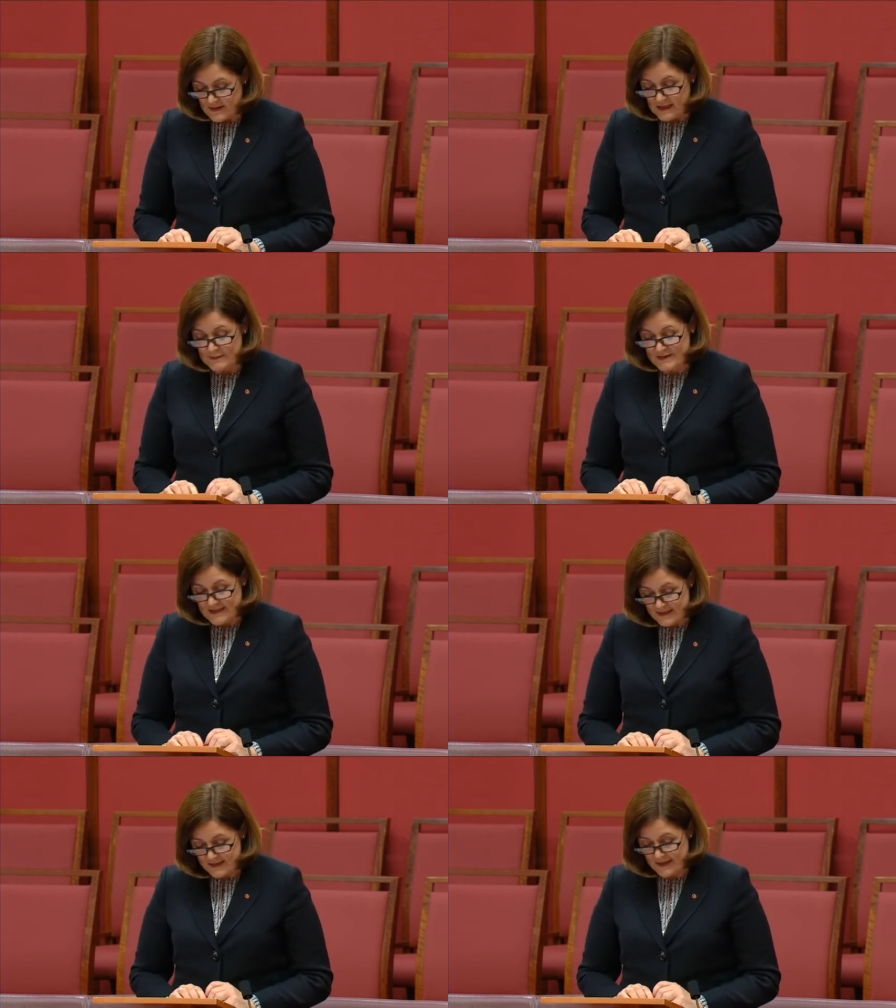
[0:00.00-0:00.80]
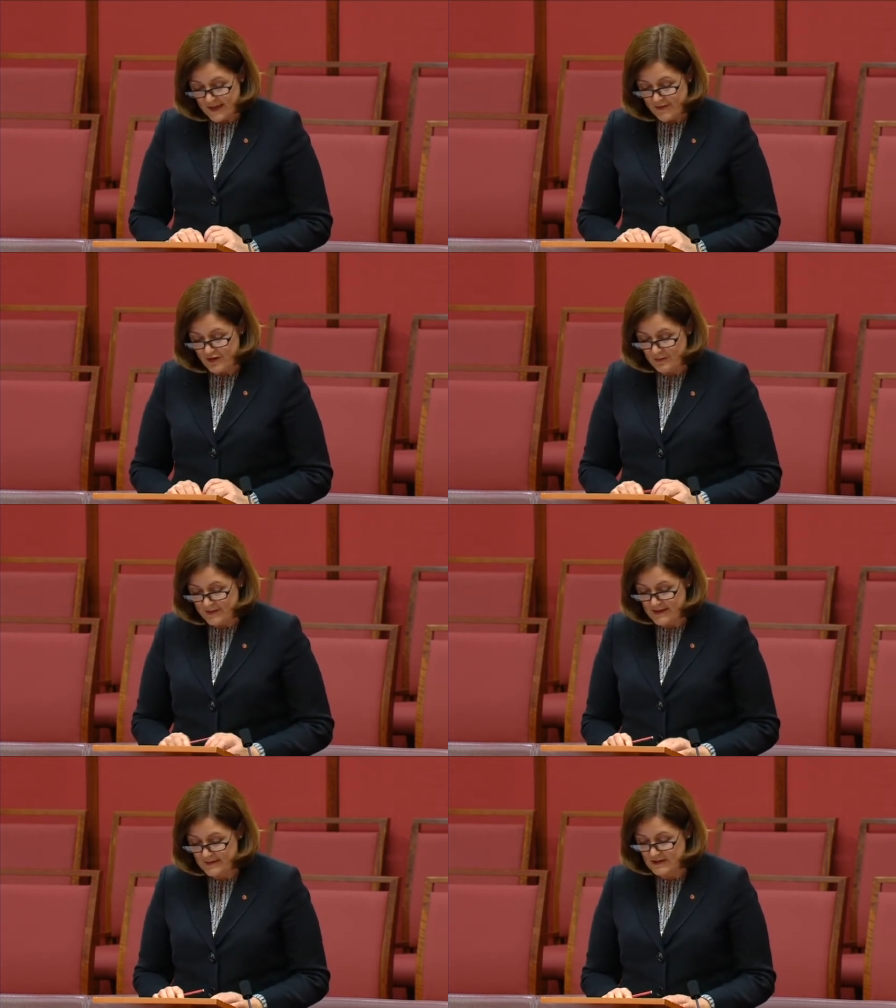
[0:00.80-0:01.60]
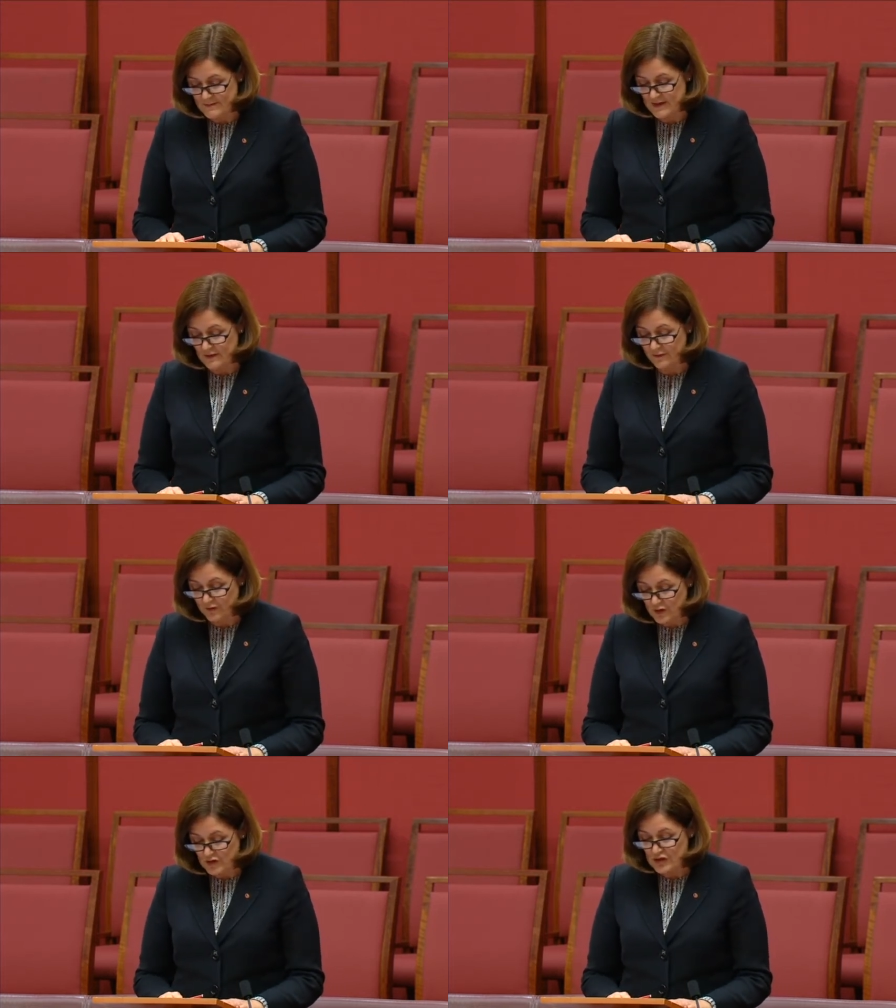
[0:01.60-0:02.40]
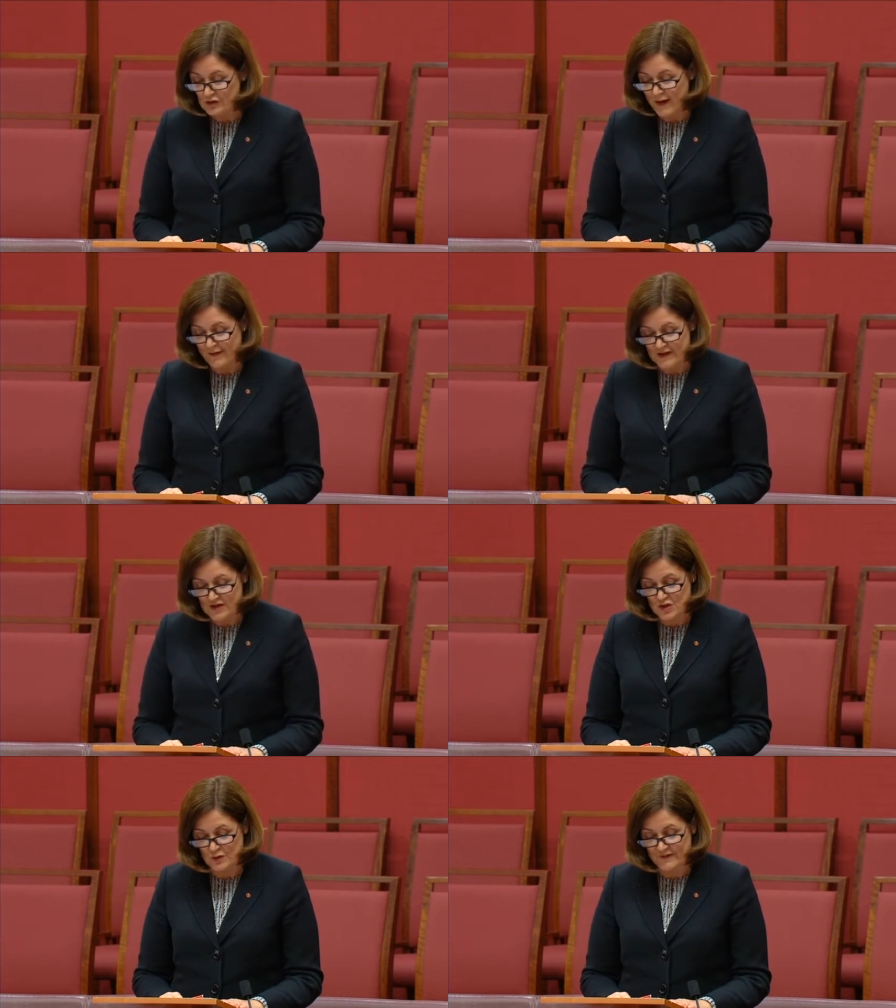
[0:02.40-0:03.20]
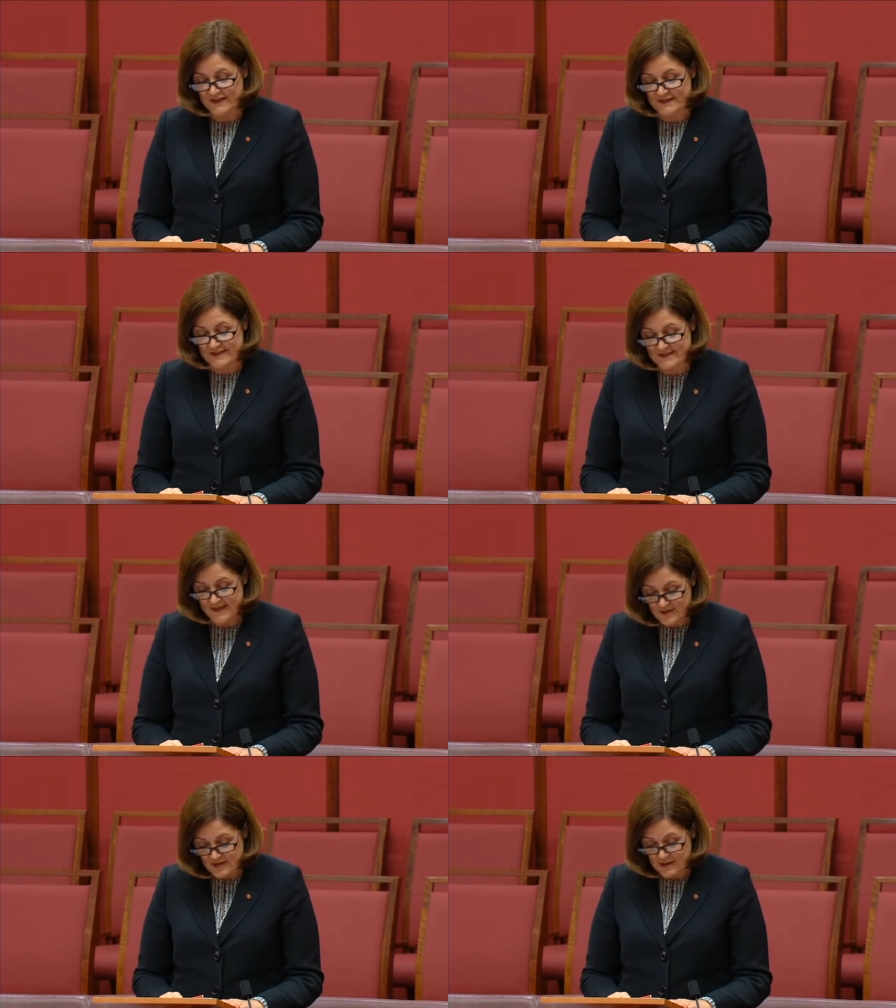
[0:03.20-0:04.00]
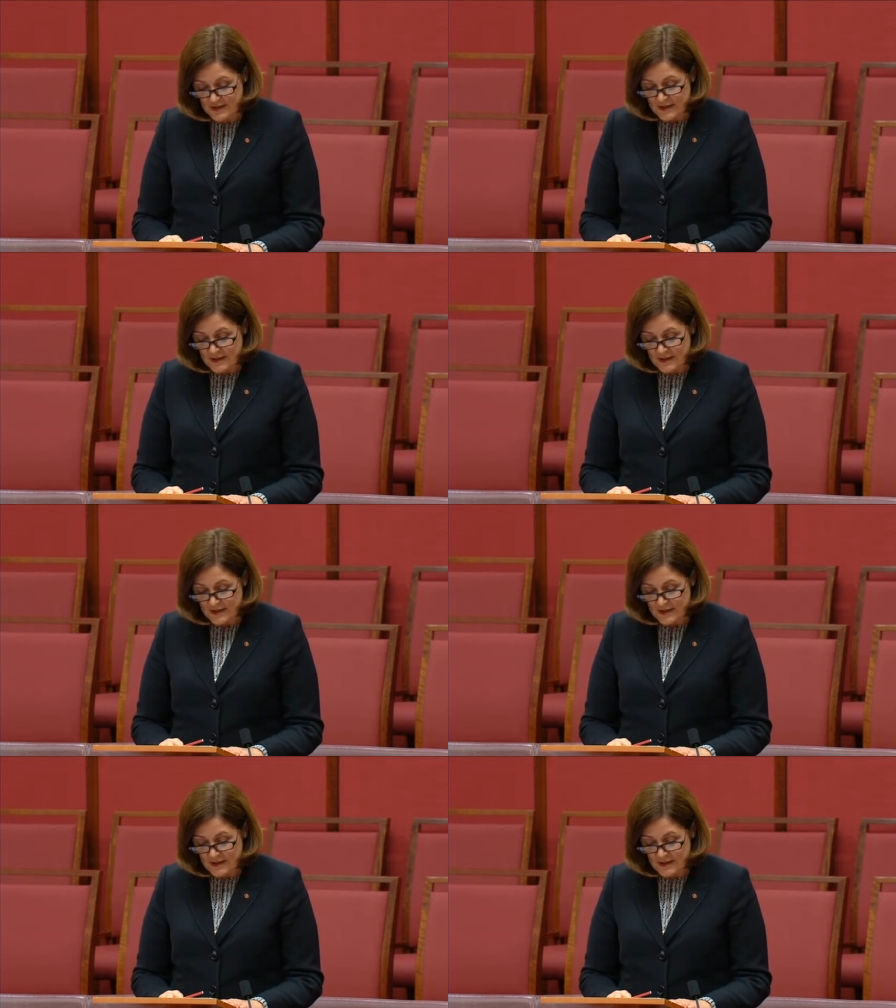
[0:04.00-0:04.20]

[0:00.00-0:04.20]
In particular, there appears to be confusion around the issue of consent,